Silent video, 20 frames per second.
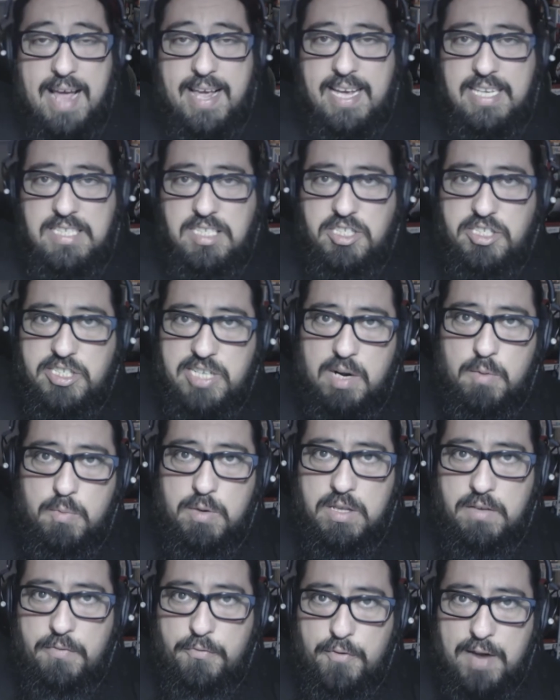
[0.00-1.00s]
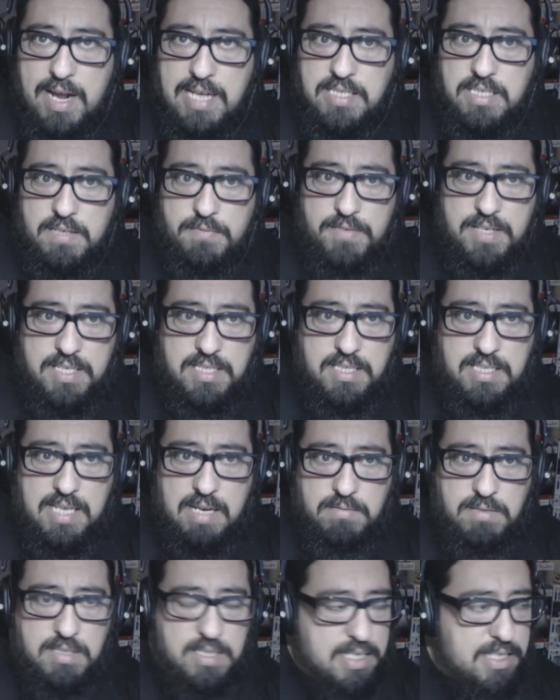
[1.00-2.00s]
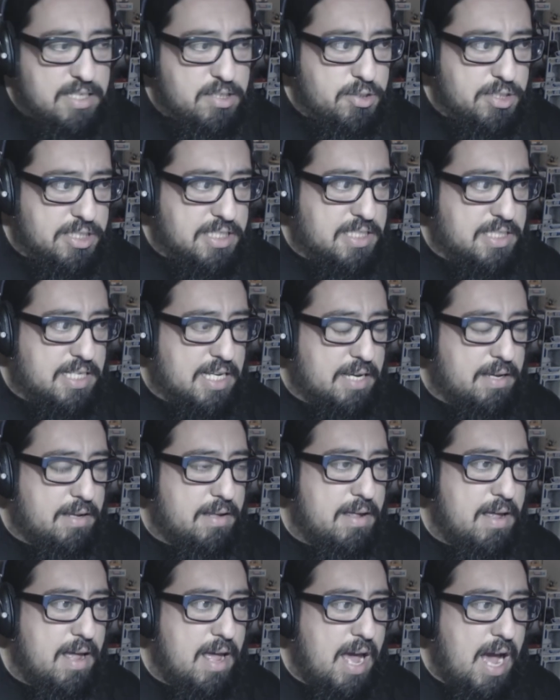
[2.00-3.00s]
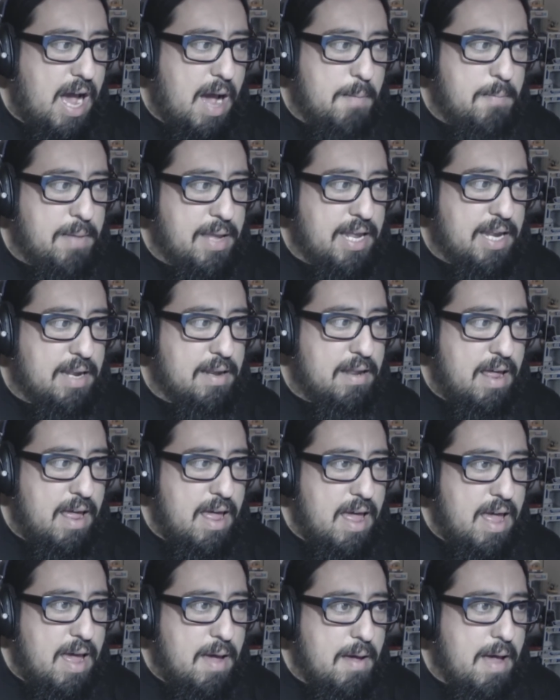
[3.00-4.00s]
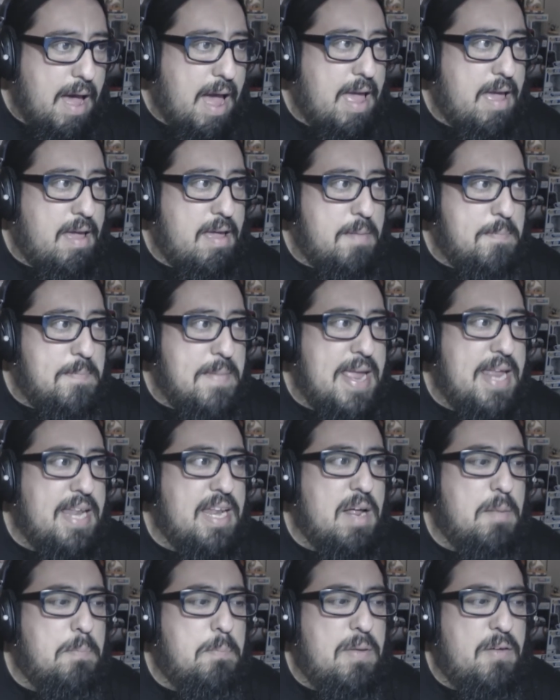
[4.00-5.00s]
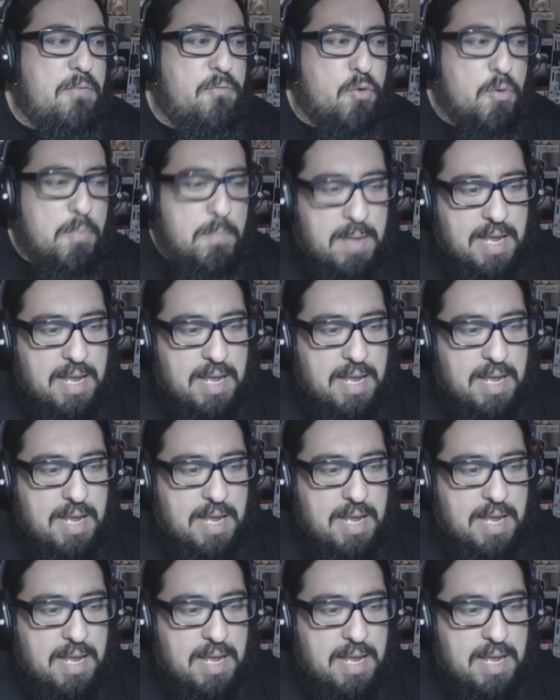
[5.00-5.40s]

guess share with your friends if this sounds interesting. I mean, it may not be for